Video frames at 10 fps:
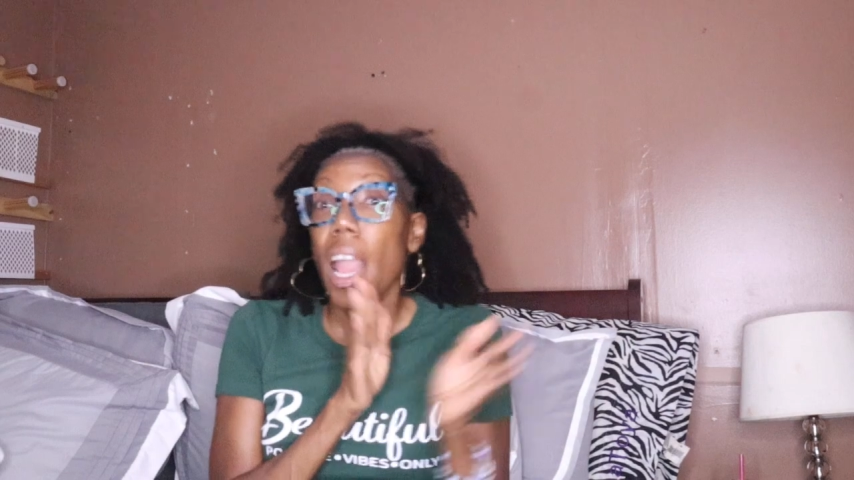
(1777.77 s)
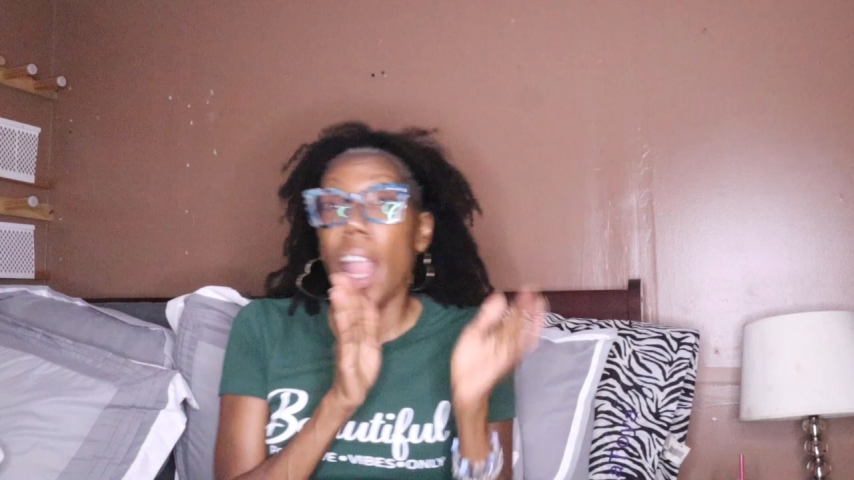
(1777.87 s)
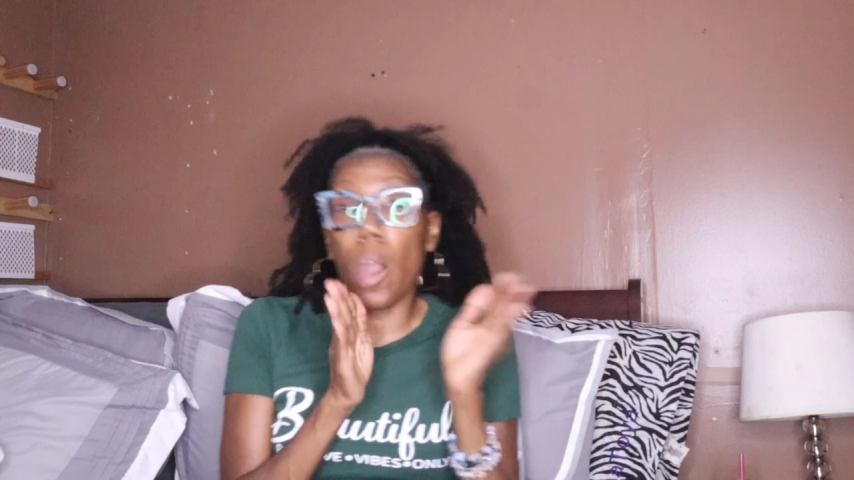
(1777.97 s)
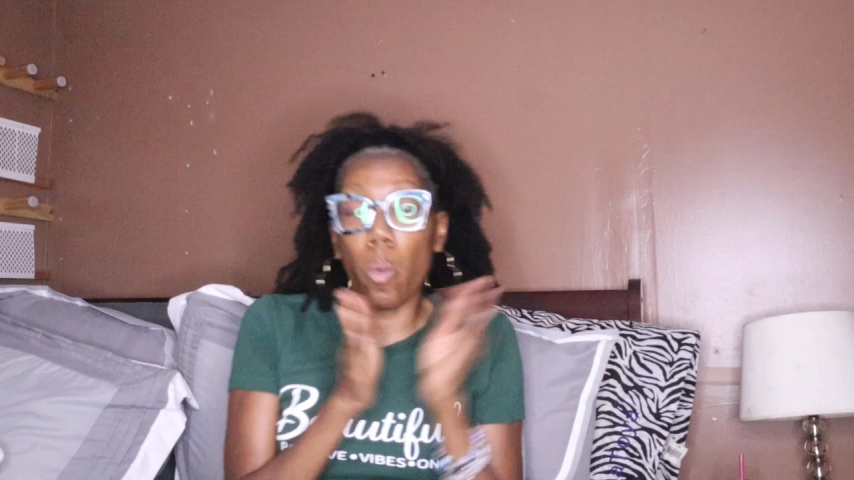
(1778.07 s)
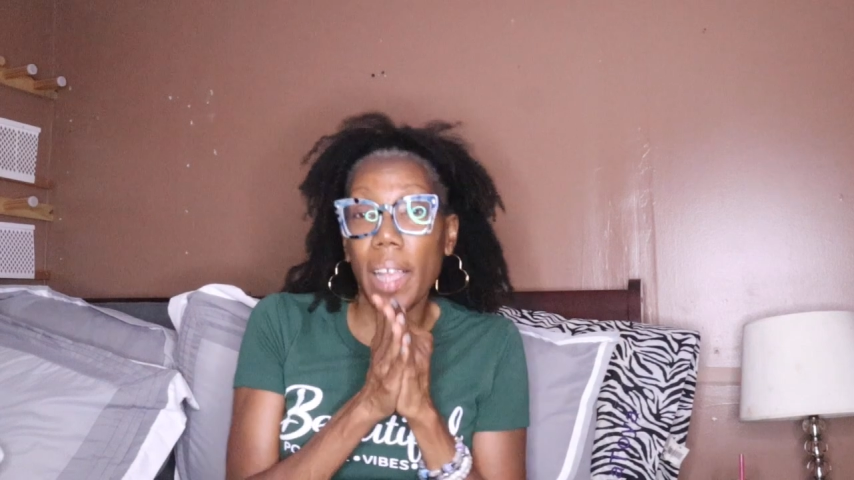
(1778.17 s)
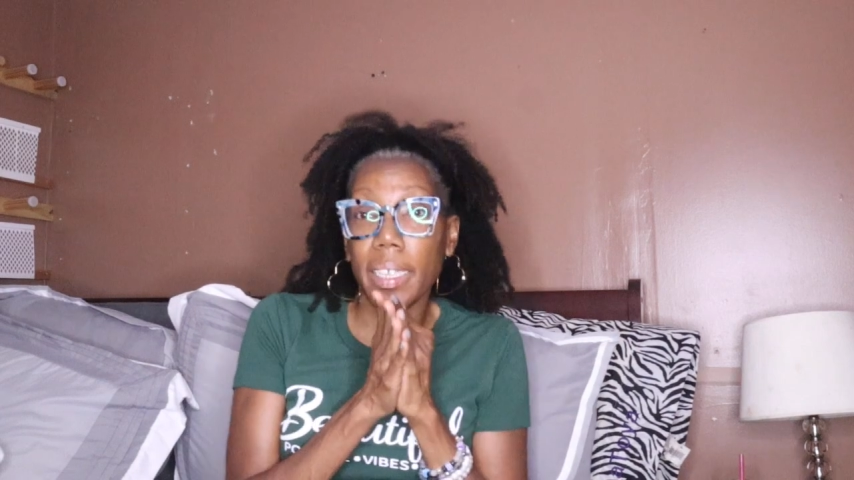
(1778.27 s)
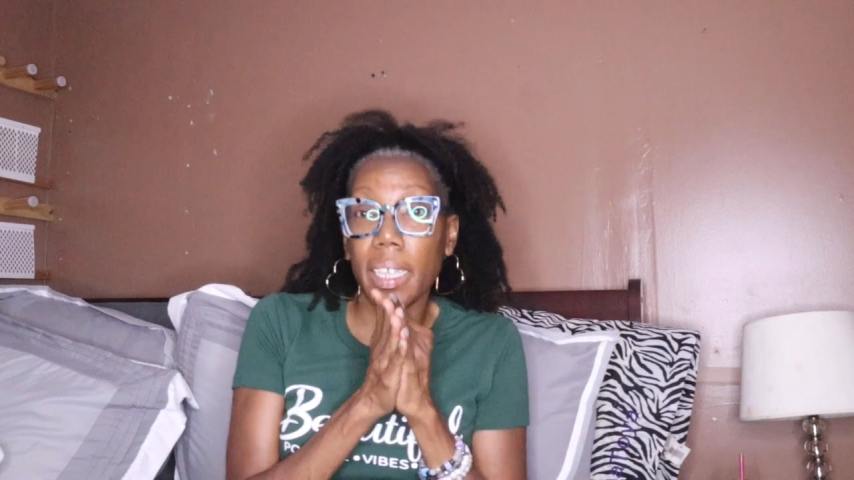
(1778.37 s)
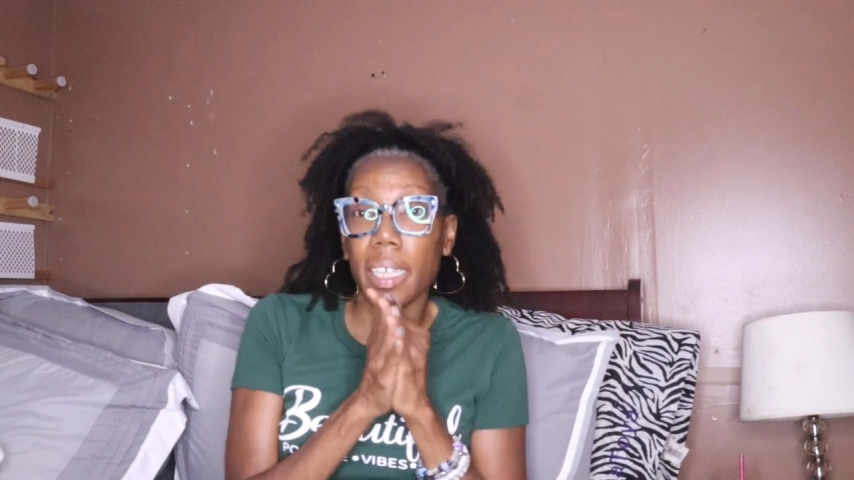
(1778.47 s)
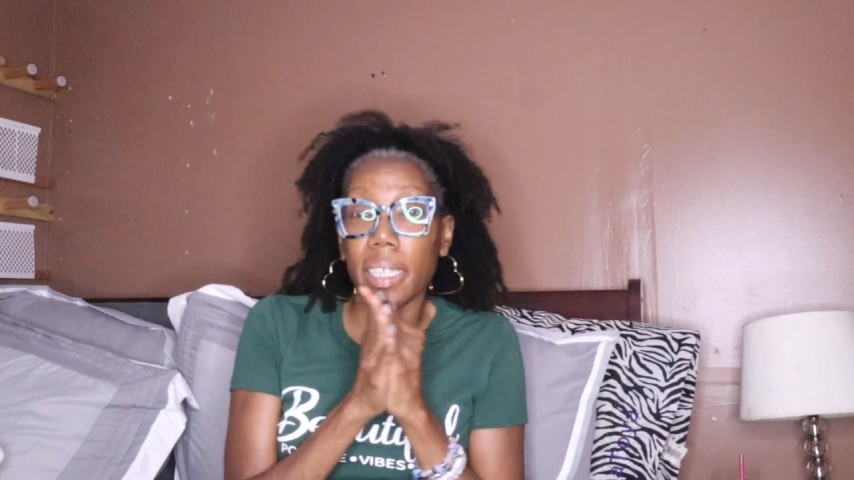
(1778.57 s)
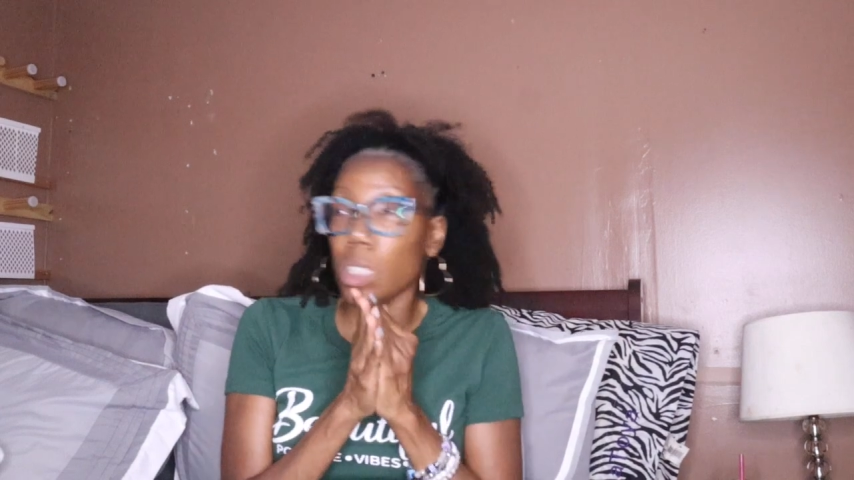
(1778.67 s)
and
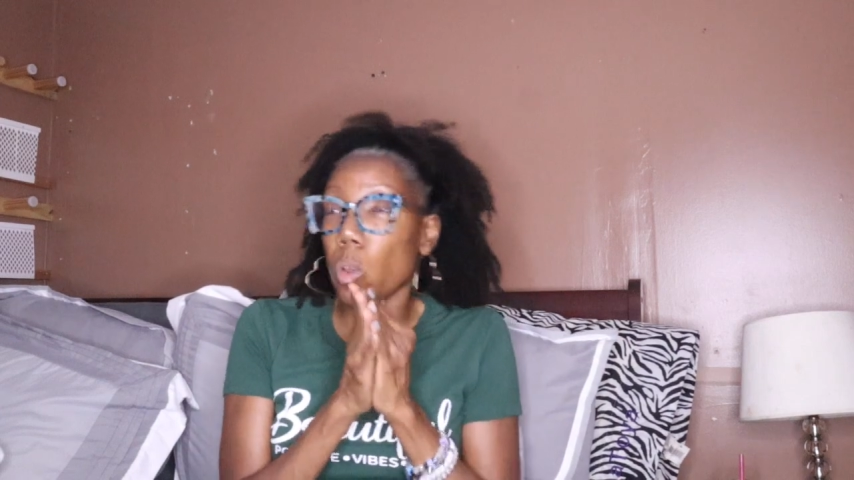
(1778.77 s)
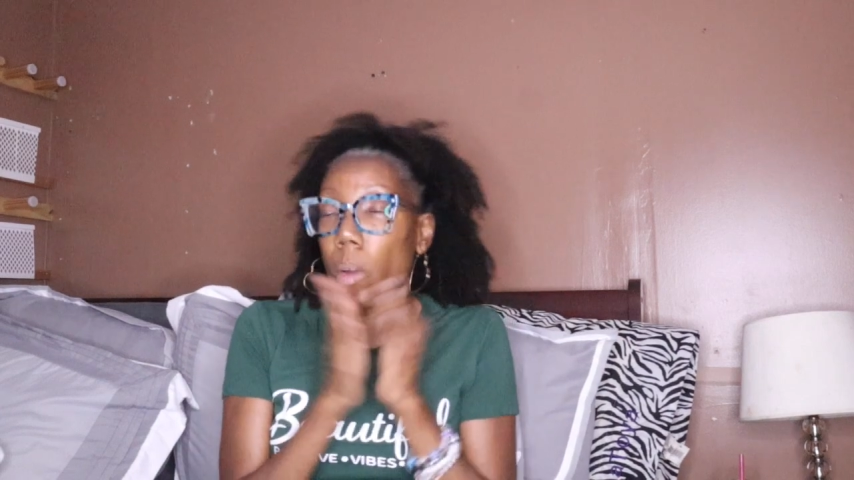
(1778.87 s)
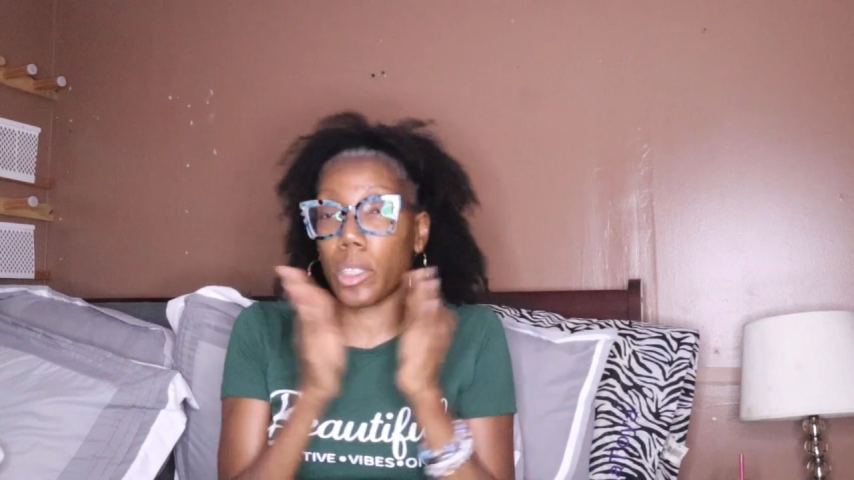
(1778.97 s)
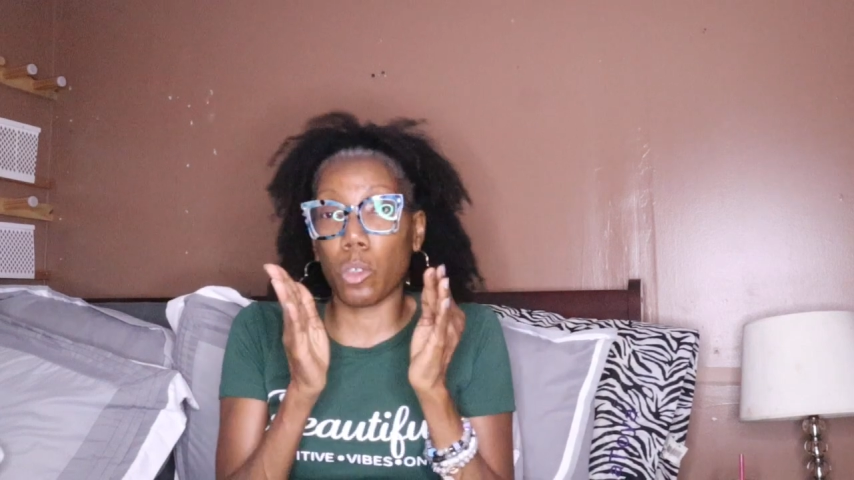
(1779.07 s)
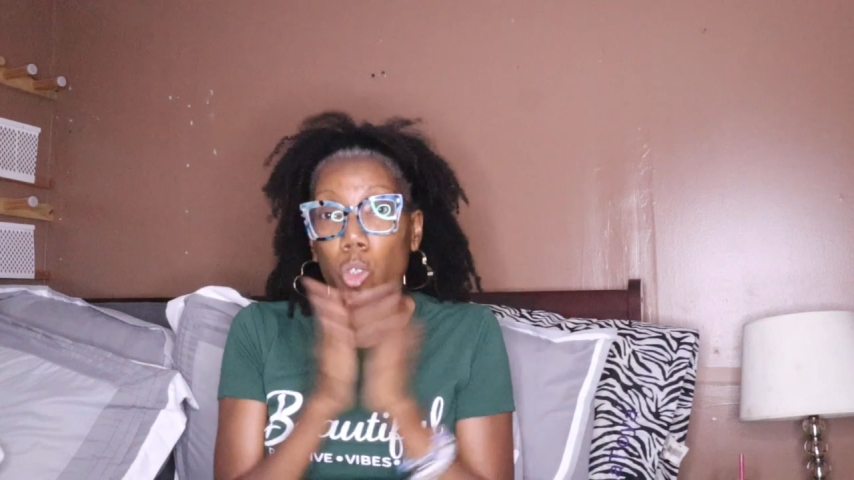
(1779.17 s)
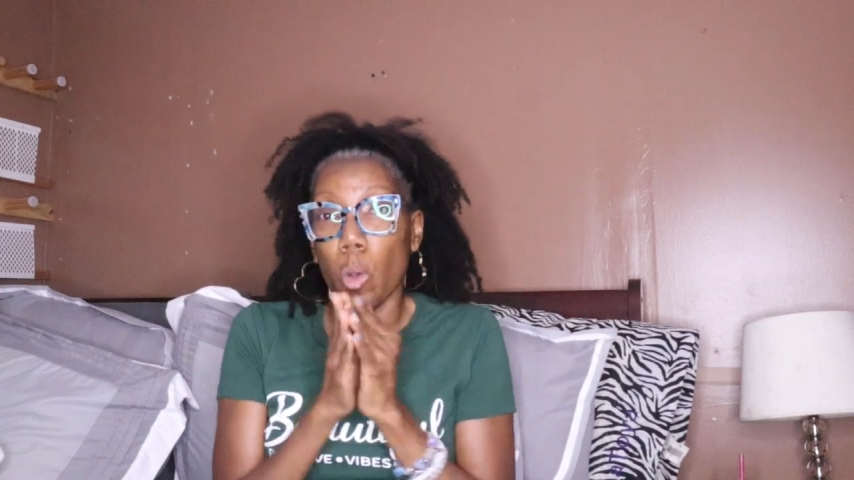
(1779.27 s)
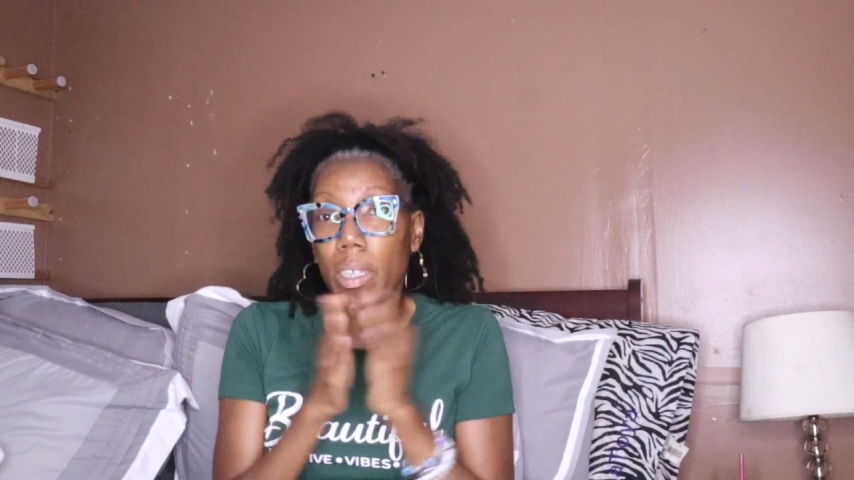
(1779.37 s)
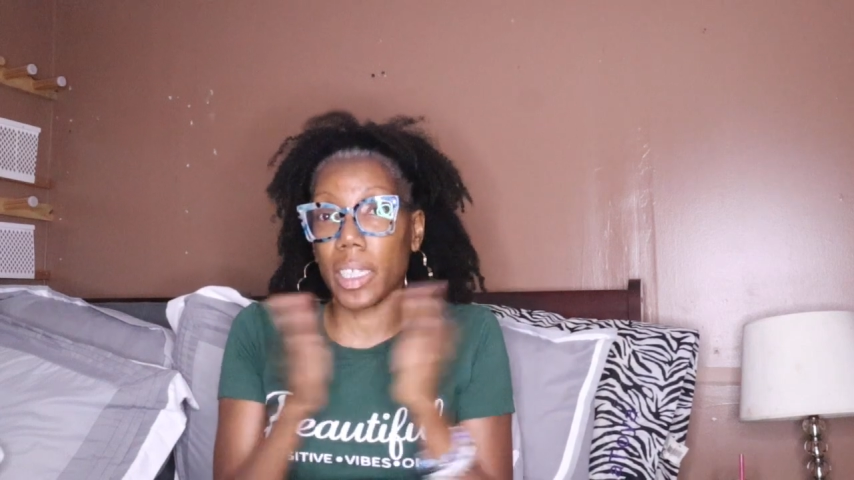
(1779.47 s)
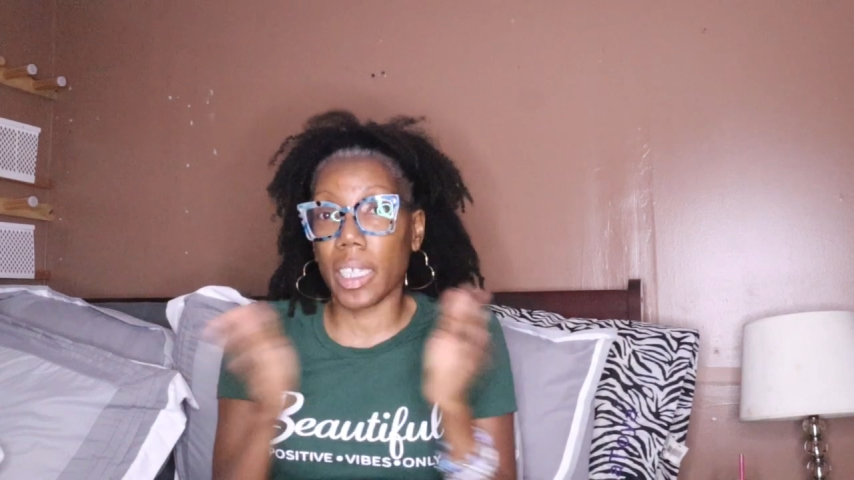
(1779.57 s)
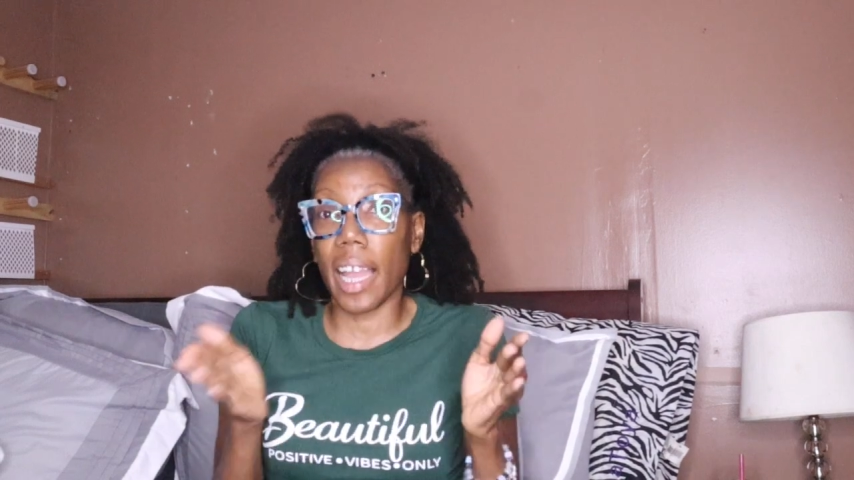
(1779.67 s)
Wessex is going to join
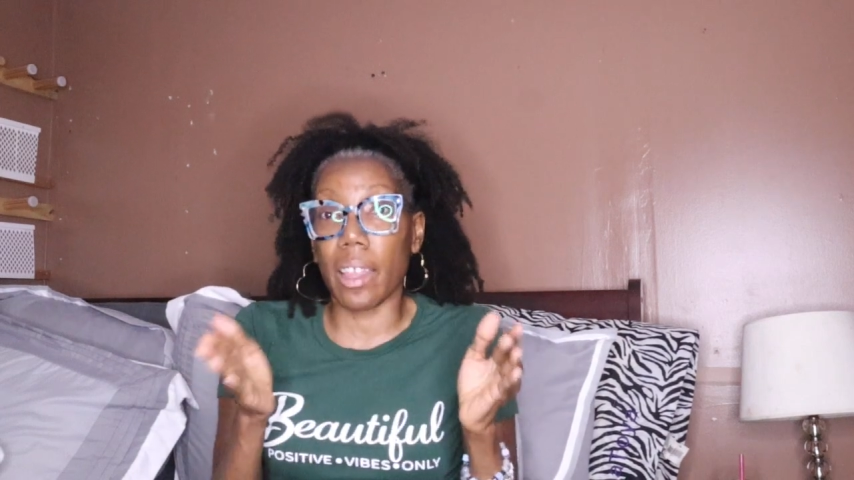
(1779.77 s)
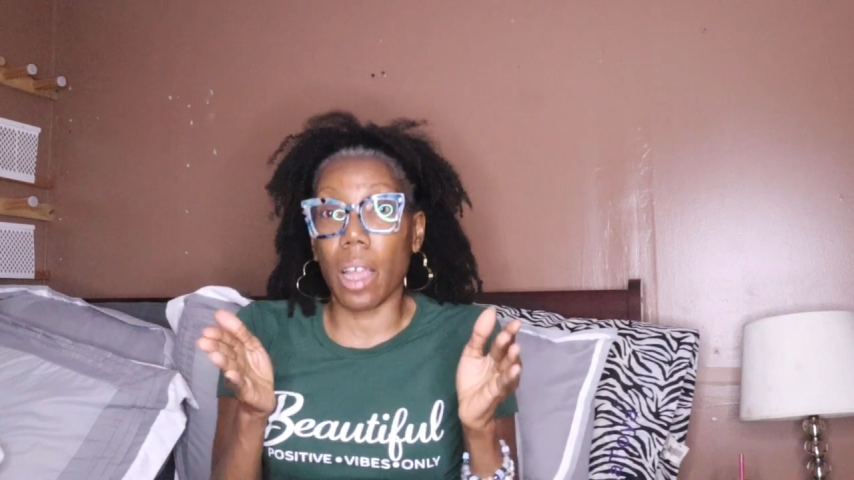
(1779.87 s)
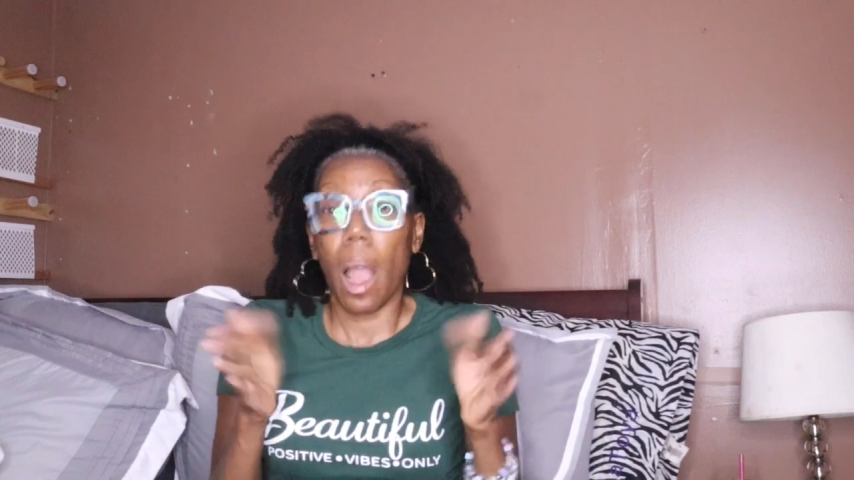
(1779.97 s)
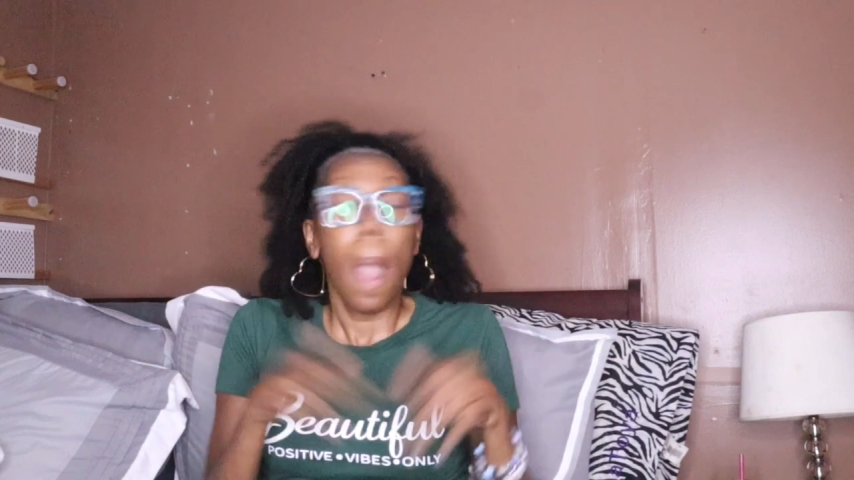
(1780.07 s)
together.